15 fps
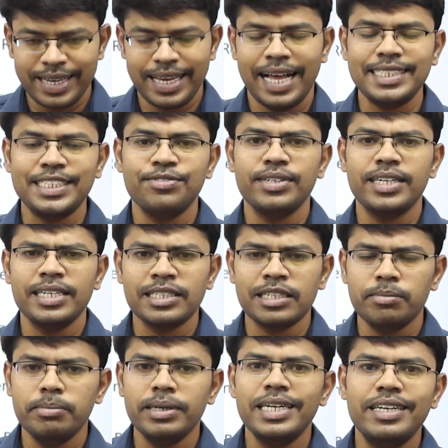
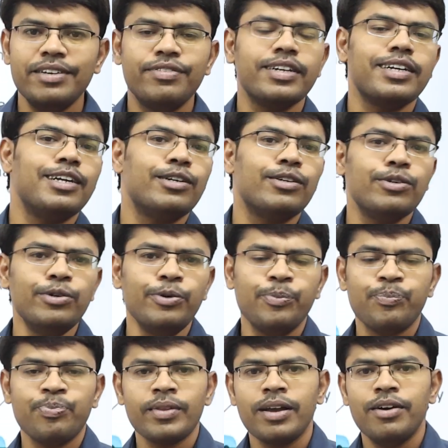Calcification bit difficult to
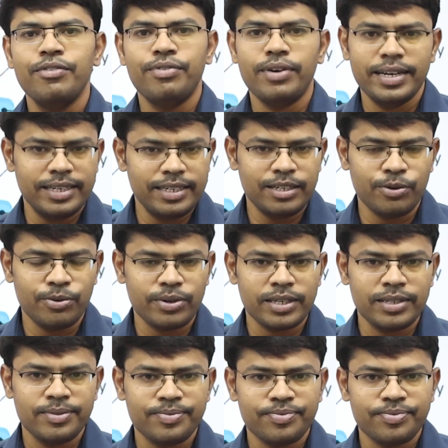find it out.